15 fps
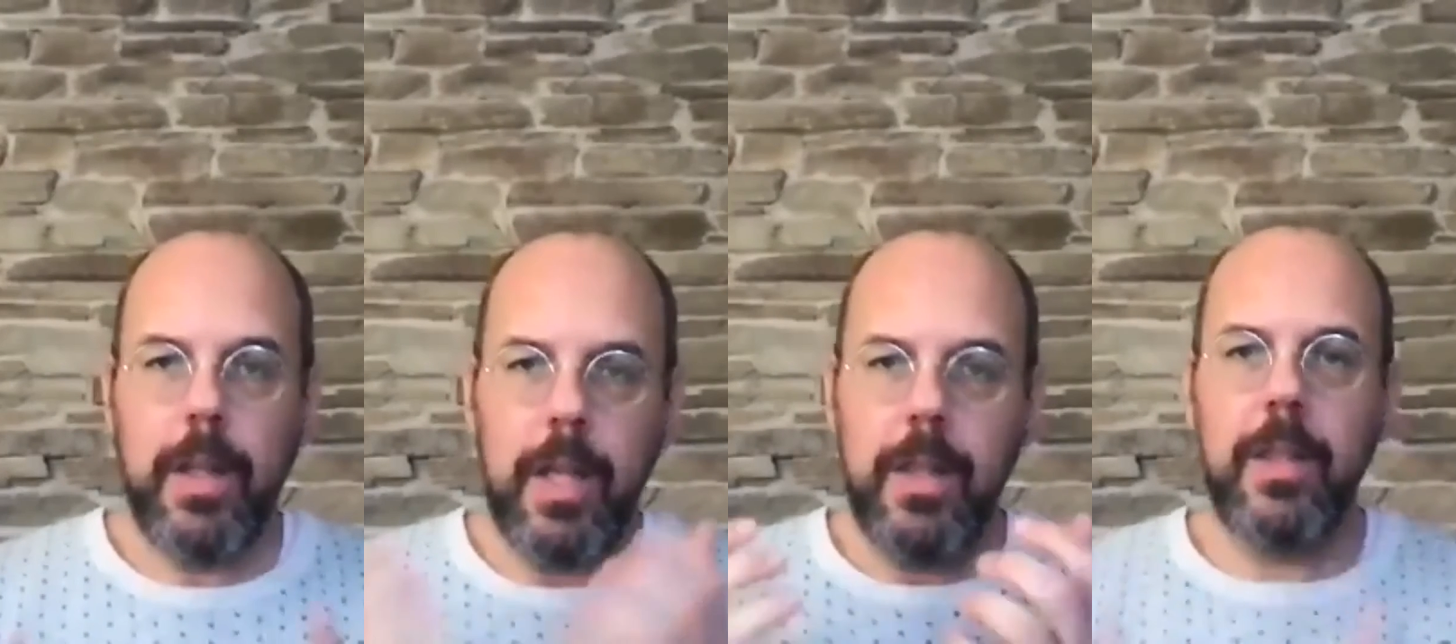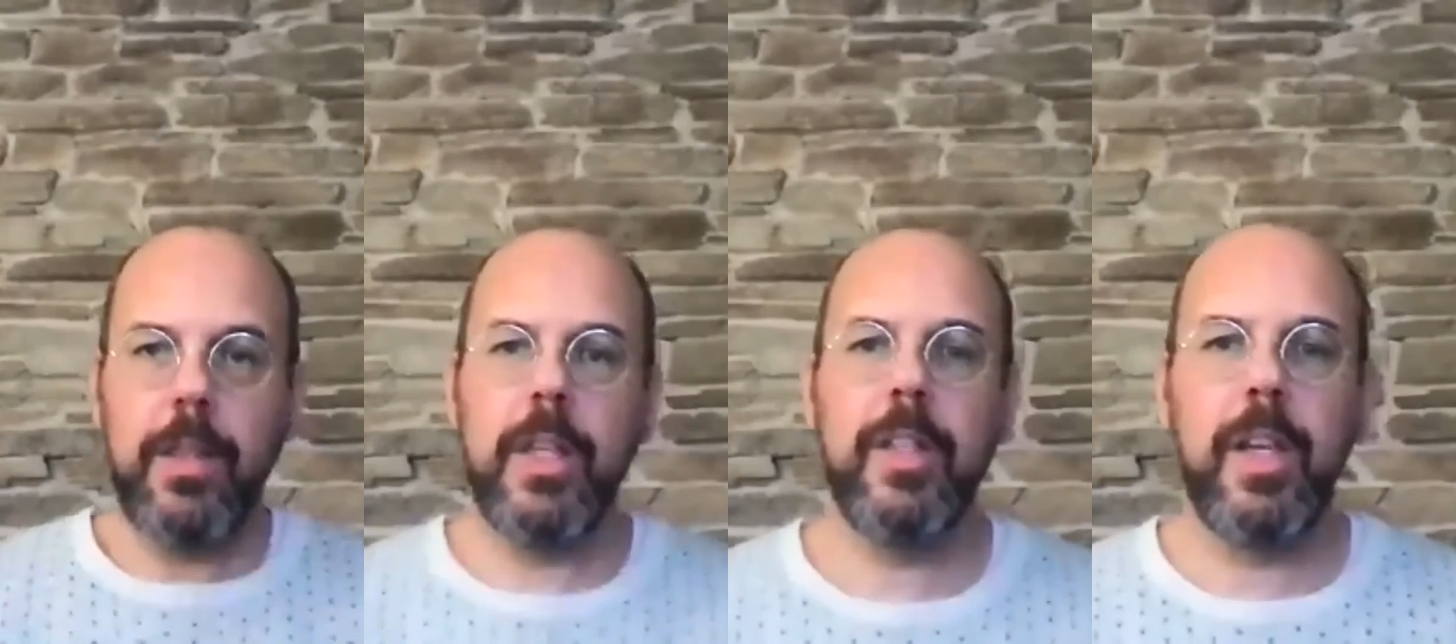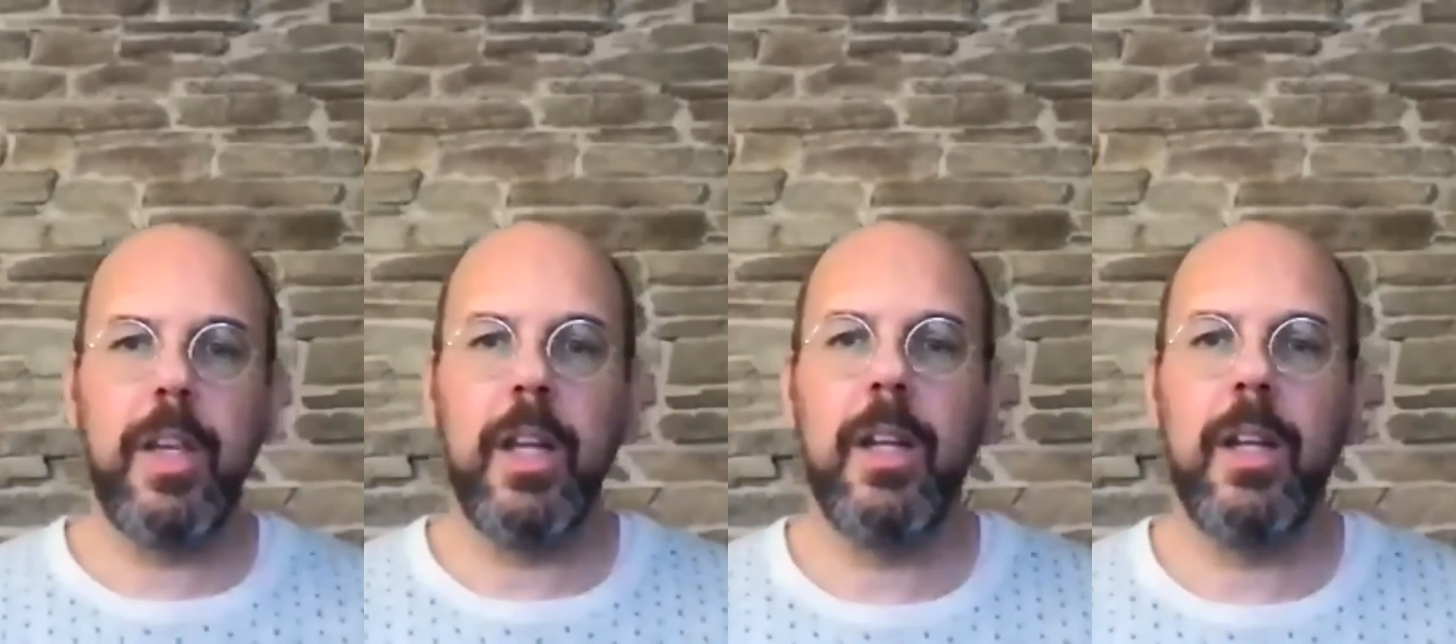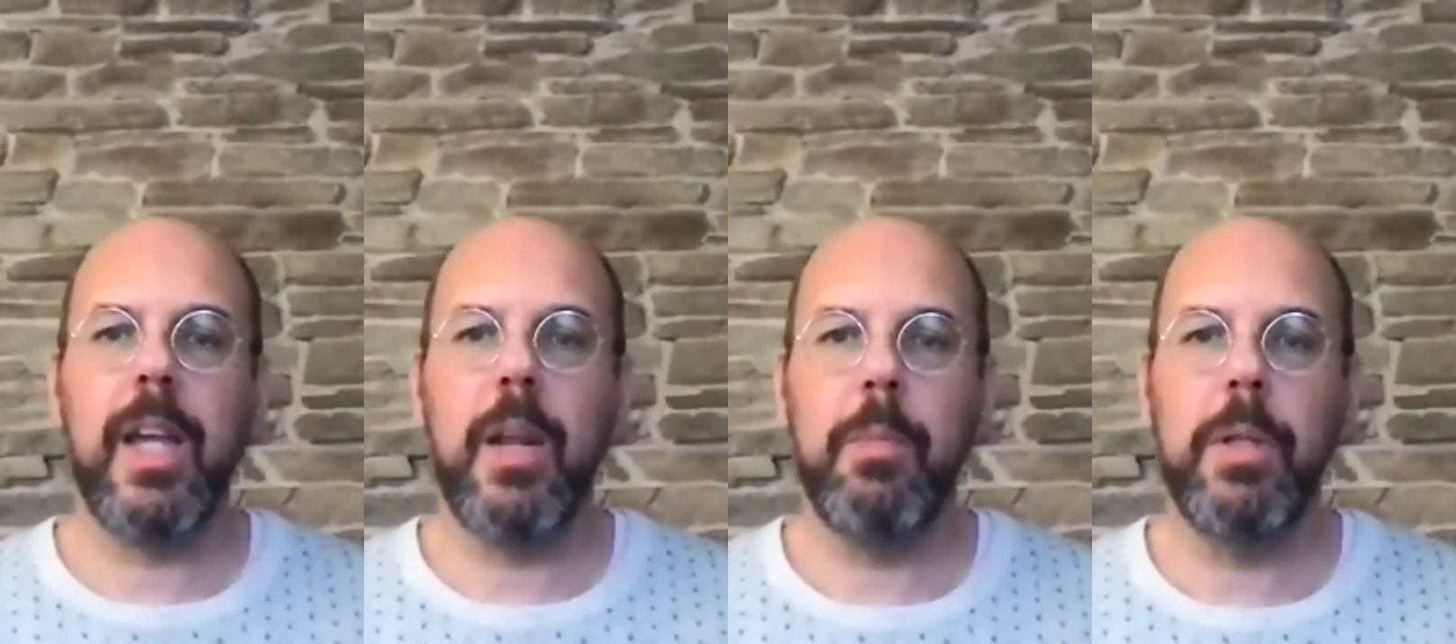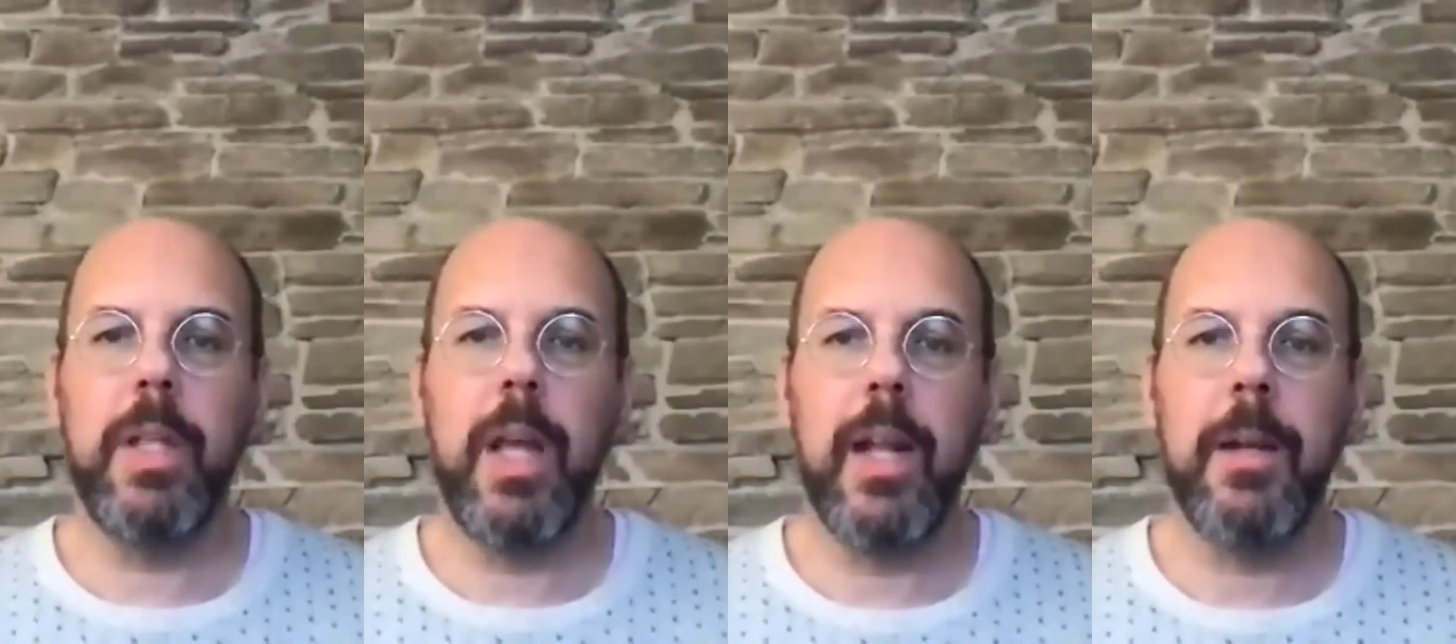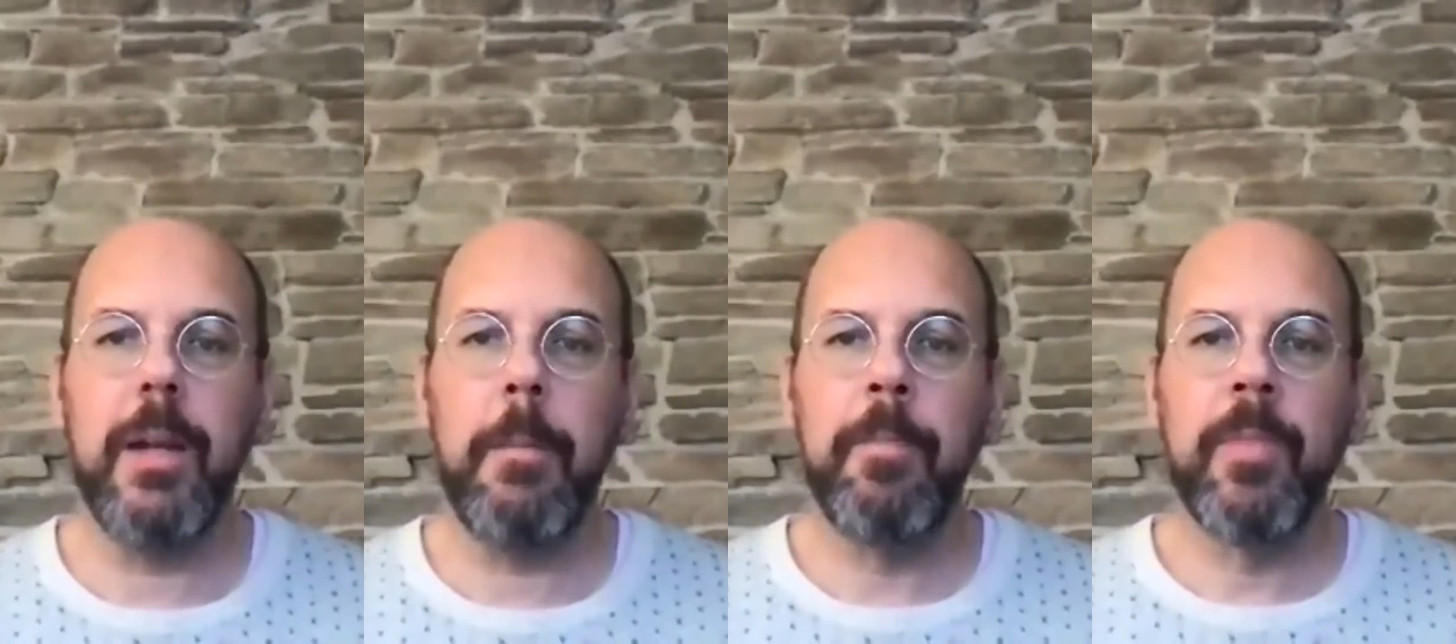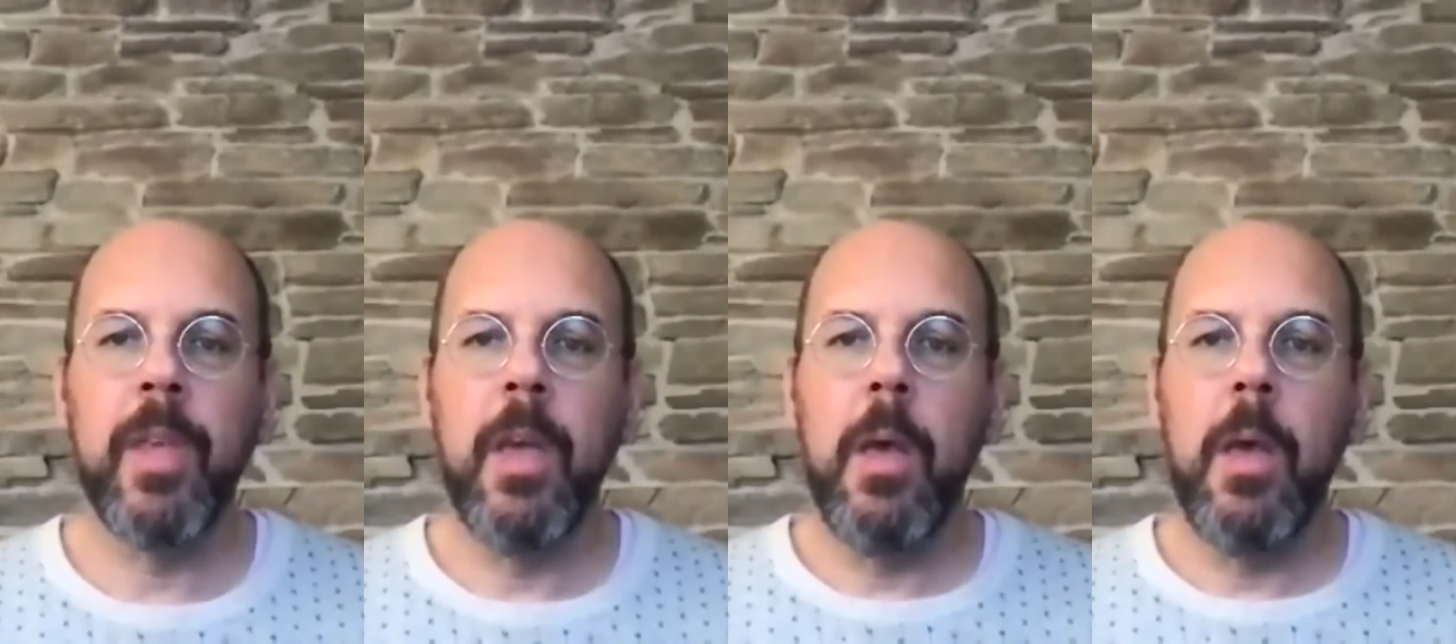that this can be done,